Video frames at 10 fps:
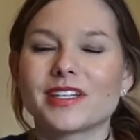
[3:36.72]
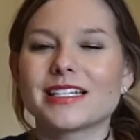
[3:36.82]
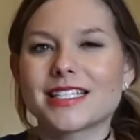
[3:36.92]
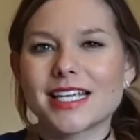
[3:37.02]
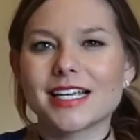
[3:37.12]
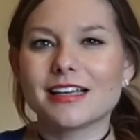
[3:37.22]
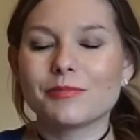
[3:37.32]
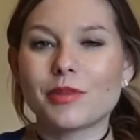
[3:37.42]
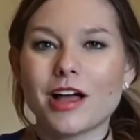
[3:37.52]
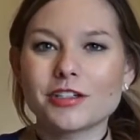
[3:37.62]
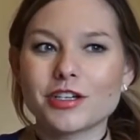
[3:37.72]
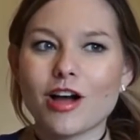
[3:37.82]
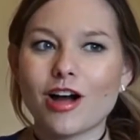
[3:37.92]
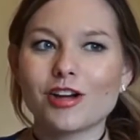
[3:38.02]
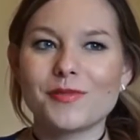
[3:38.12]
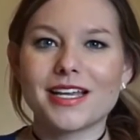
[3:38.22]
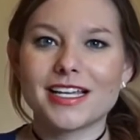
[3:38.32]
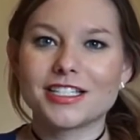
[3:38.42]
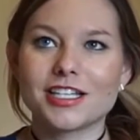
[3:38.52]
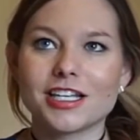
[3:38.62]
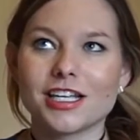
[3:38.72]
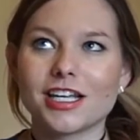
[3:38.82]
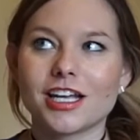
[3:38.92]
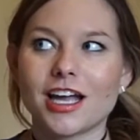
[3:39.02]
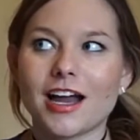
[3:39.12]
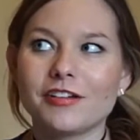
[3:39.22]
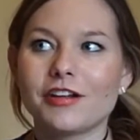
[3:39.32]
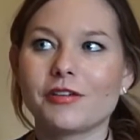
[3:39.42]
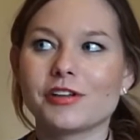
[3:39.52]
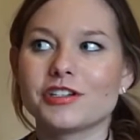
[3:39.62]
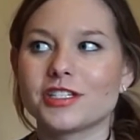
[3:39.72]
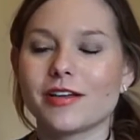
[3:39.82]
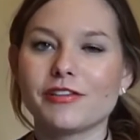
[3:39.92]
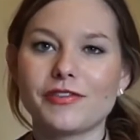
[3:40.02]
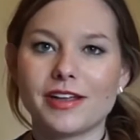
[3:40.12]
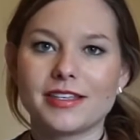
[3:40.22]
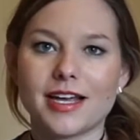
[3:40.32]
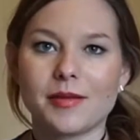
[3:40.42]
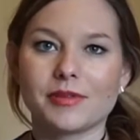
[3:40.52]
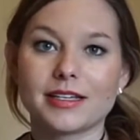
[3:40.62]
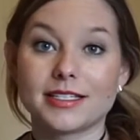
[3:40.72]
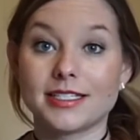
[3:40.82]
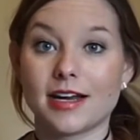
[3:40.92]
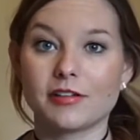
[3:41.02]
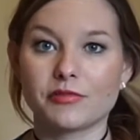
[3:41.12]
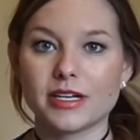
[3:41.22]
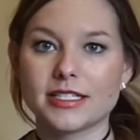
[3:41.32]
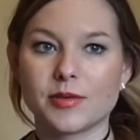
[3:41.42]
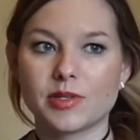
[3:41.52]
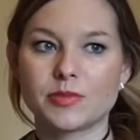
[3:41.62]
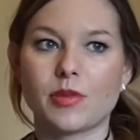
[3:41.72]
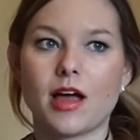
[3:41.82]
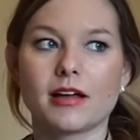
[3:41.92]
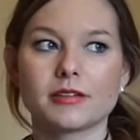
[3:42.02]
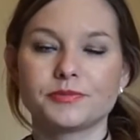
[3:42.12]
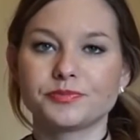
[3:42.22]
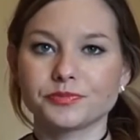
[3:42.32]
it's like blogs are hard because, I don't know, you just never find the time to like sit down and read someone's blog.